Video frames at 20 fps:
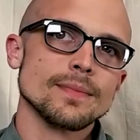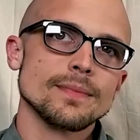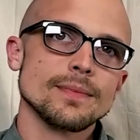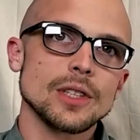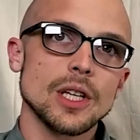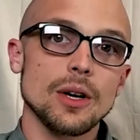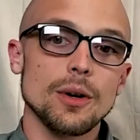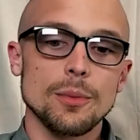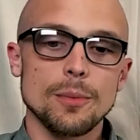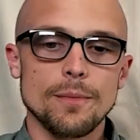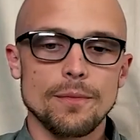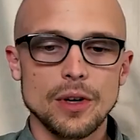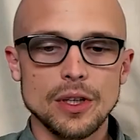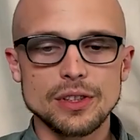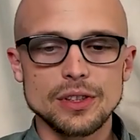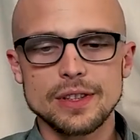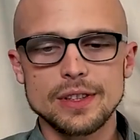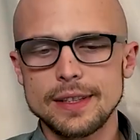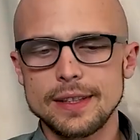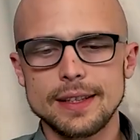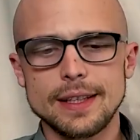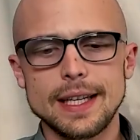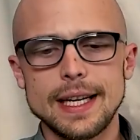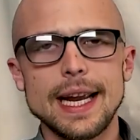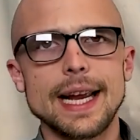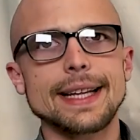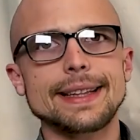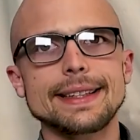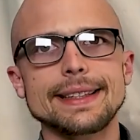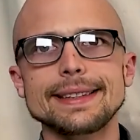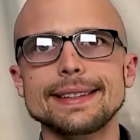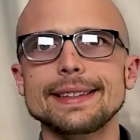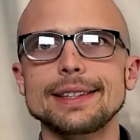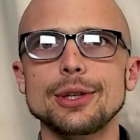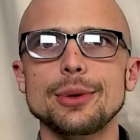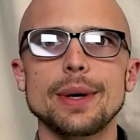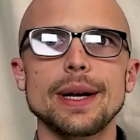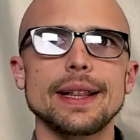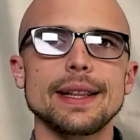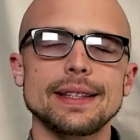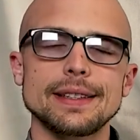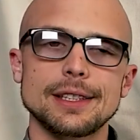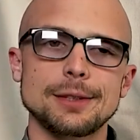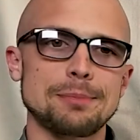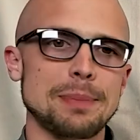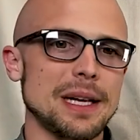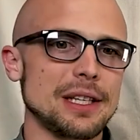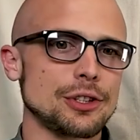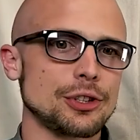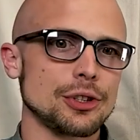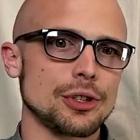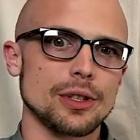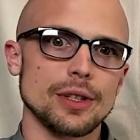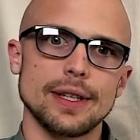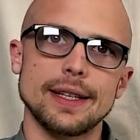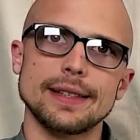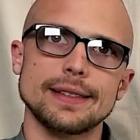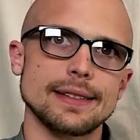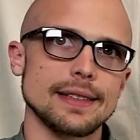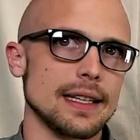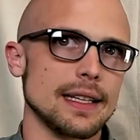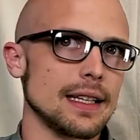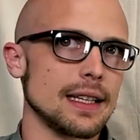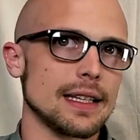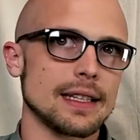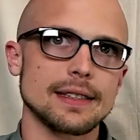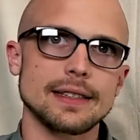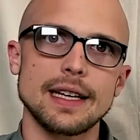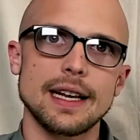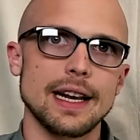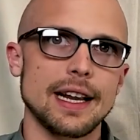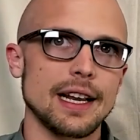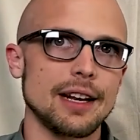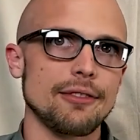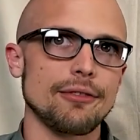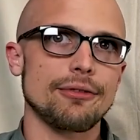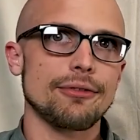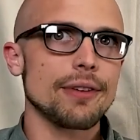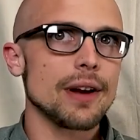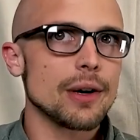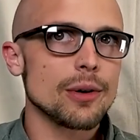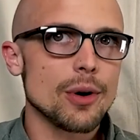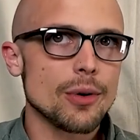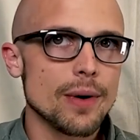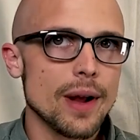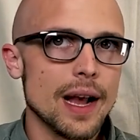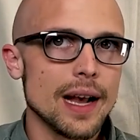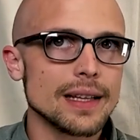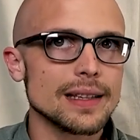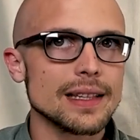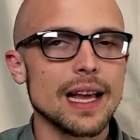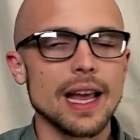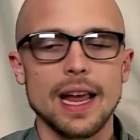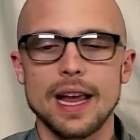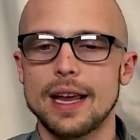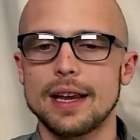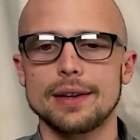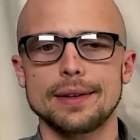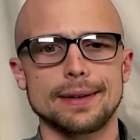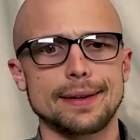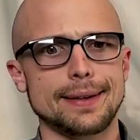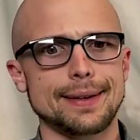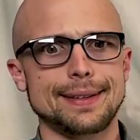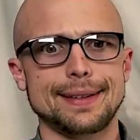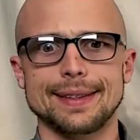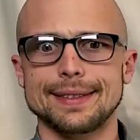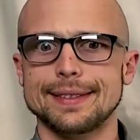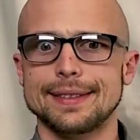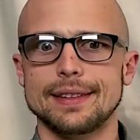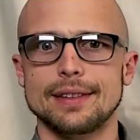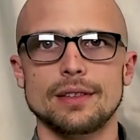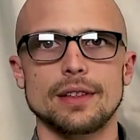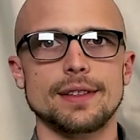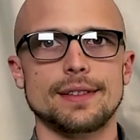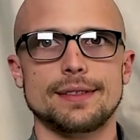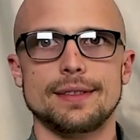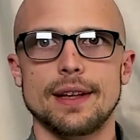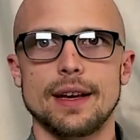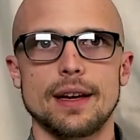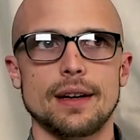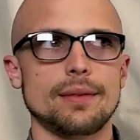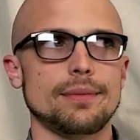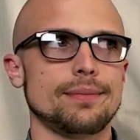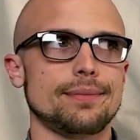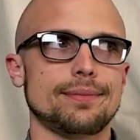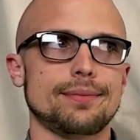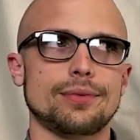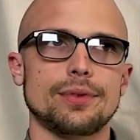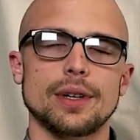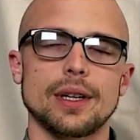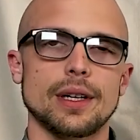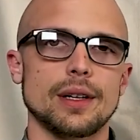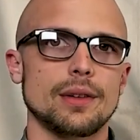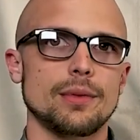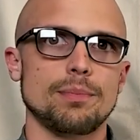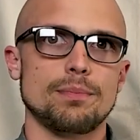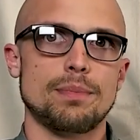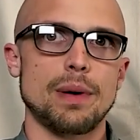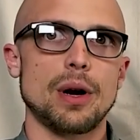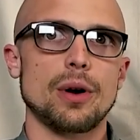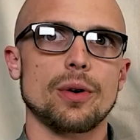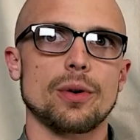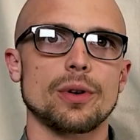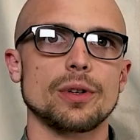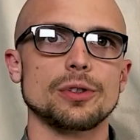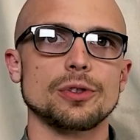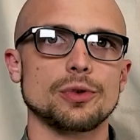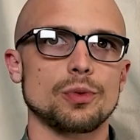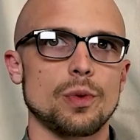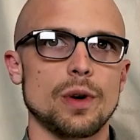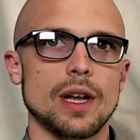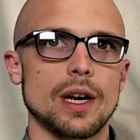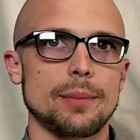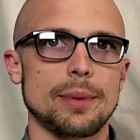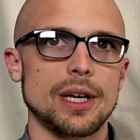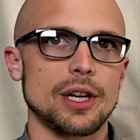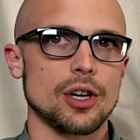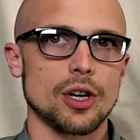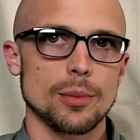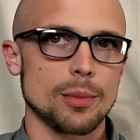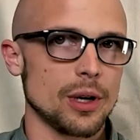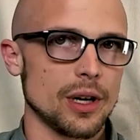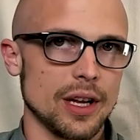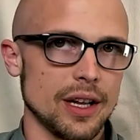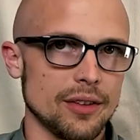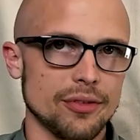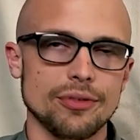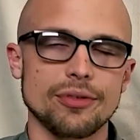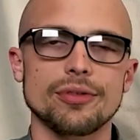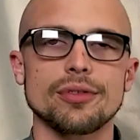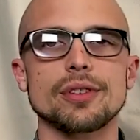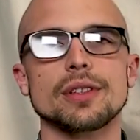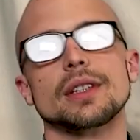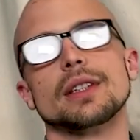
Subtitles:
So, versatility, it doesn't do anything special. It's not like it's got a hidden ferro rod in the handle. It's not friggin' Bear Grylls wannabe Gerber knife.